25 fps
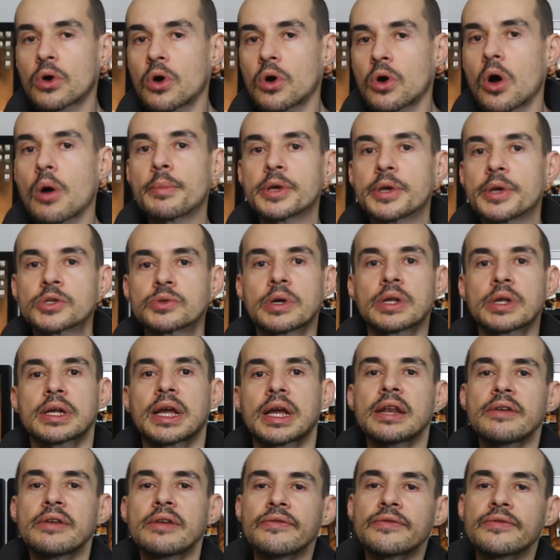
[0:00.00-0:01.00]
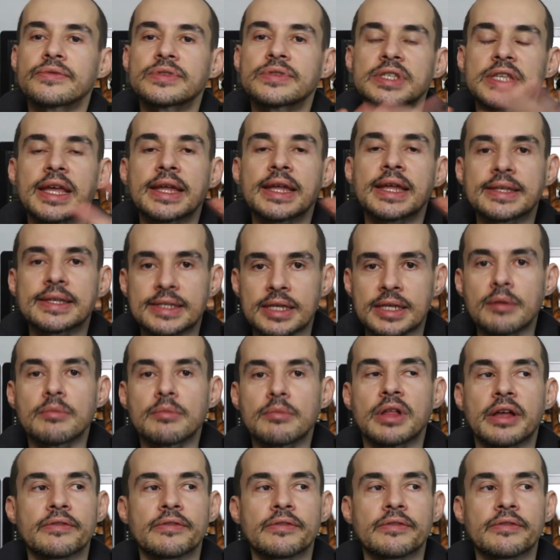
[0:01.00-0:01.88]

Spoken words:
as well. Kind of stay at the same level.